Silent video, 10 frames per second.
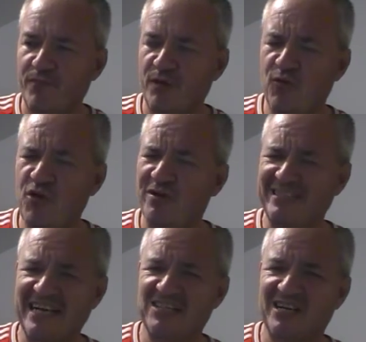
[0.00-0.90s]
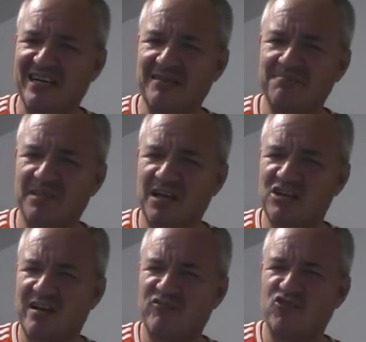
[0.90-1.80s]
Although I dare say, I
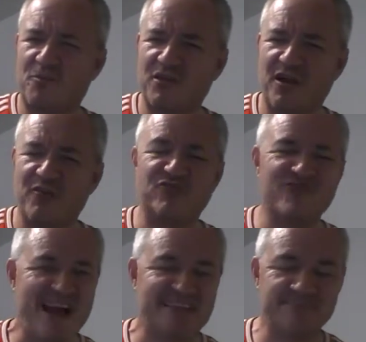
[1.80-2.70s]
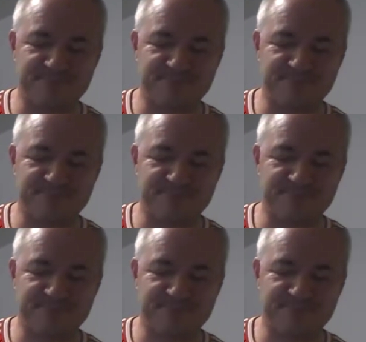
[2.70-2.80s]
should have a drop of the old red